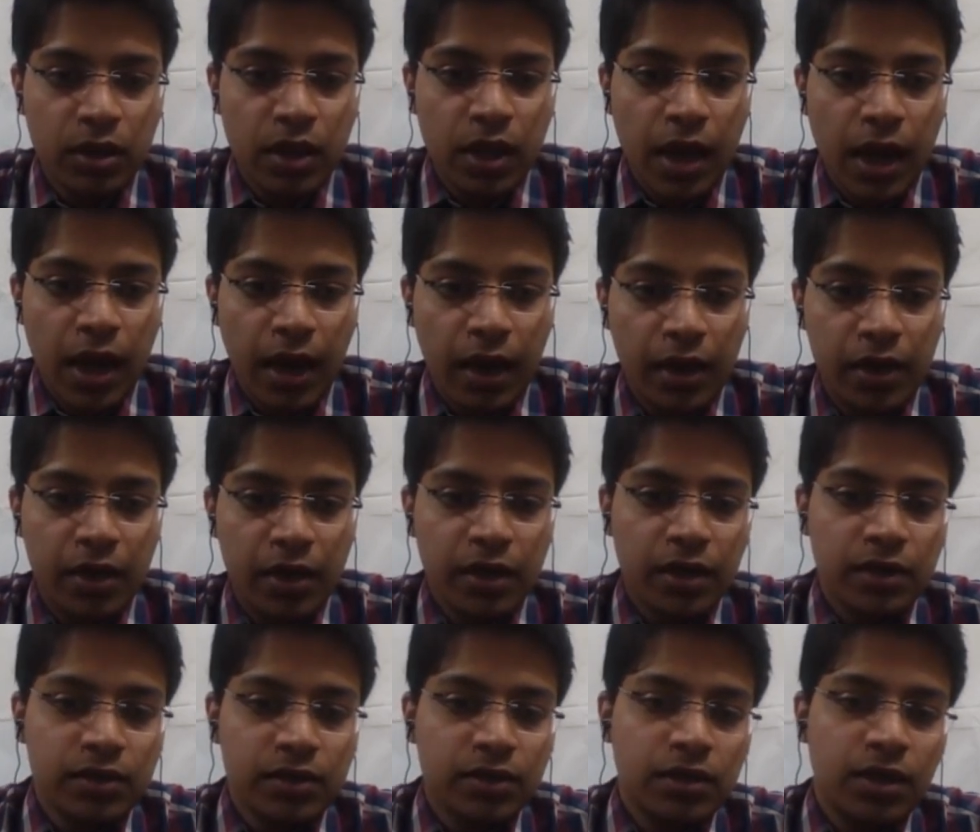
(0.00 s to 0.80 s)
and in
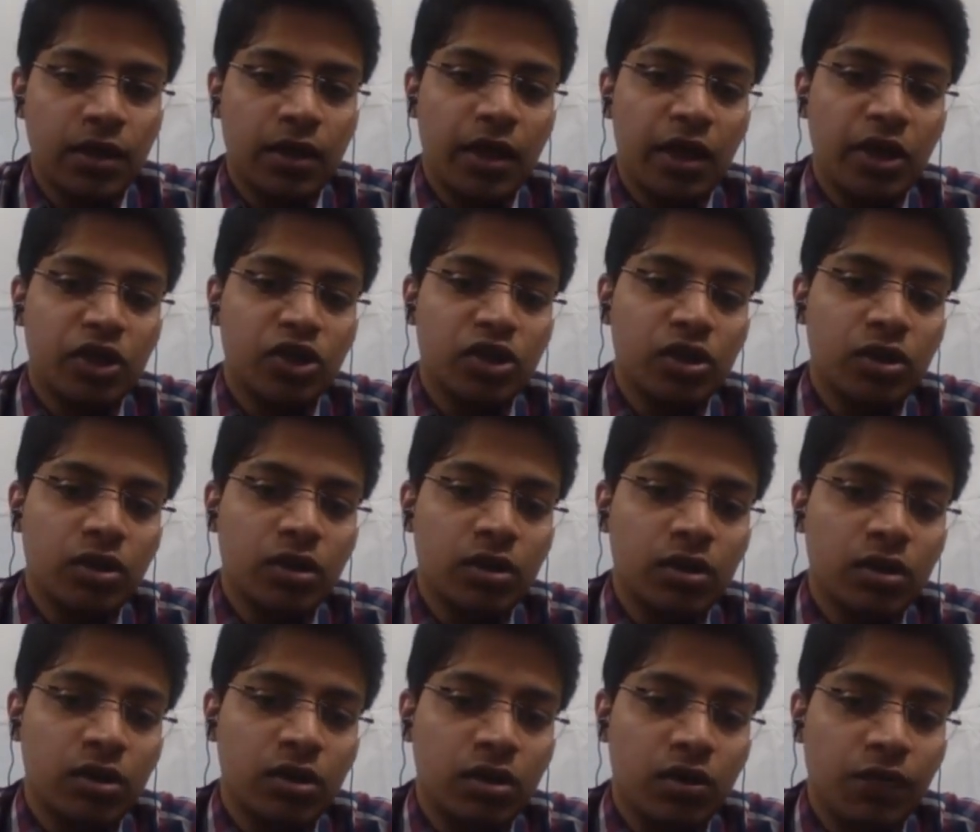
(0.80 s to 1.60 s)
consultation
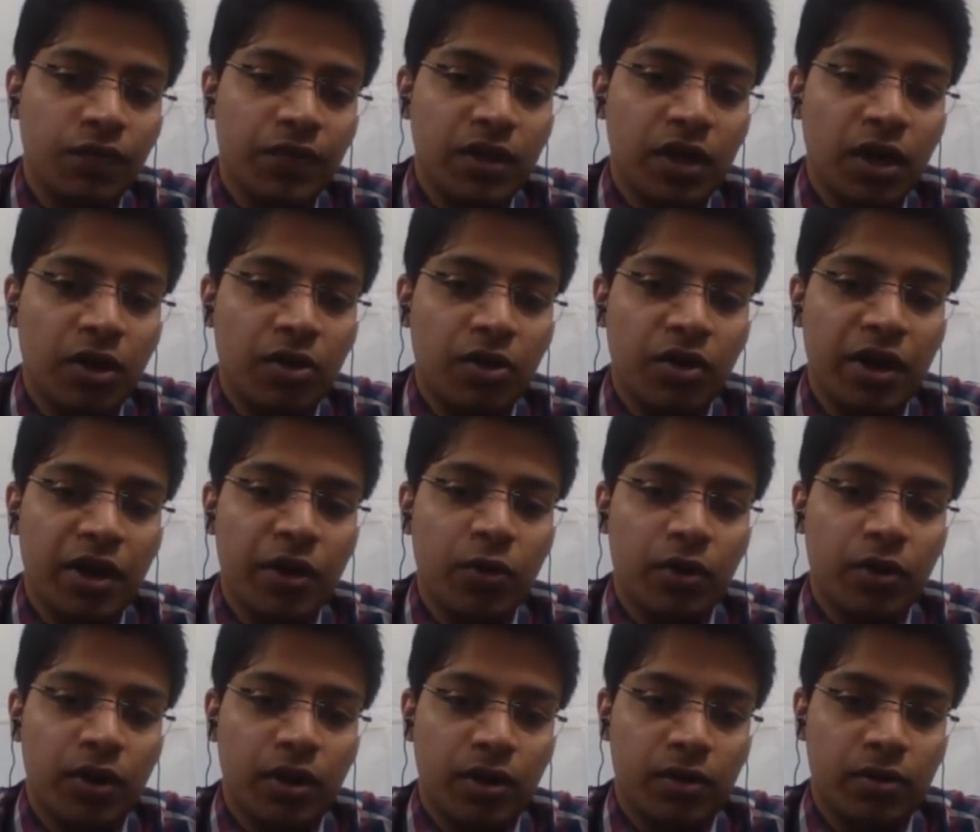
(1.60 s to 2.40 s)
with a trade
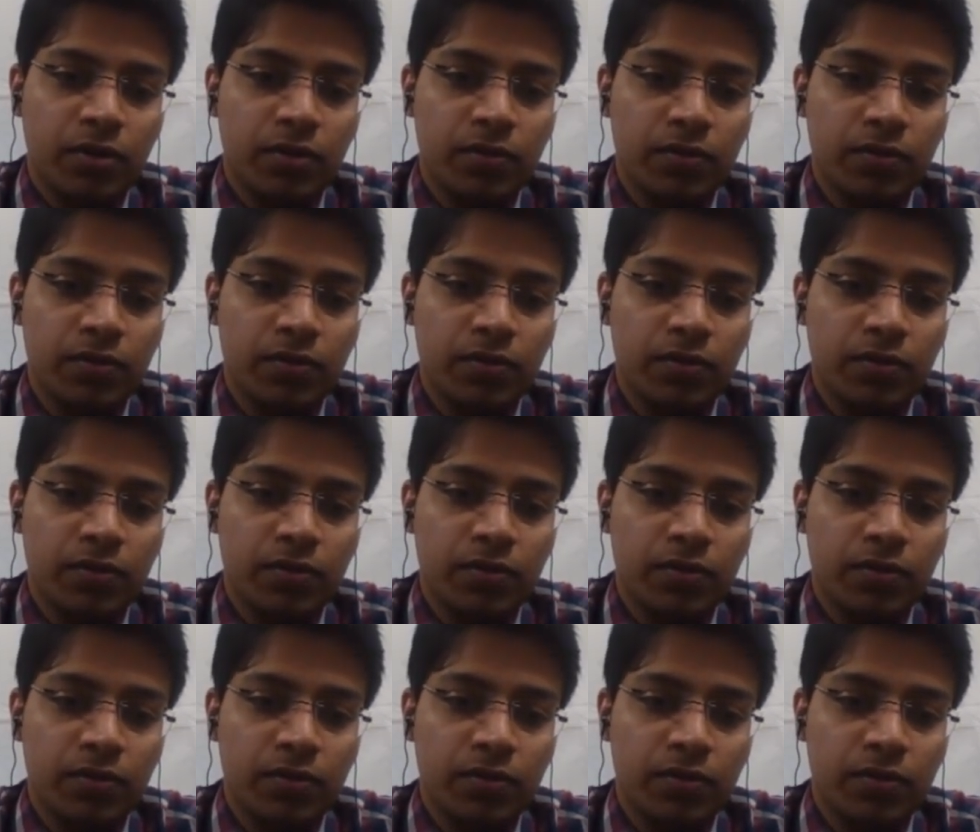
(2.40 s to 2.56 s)
union.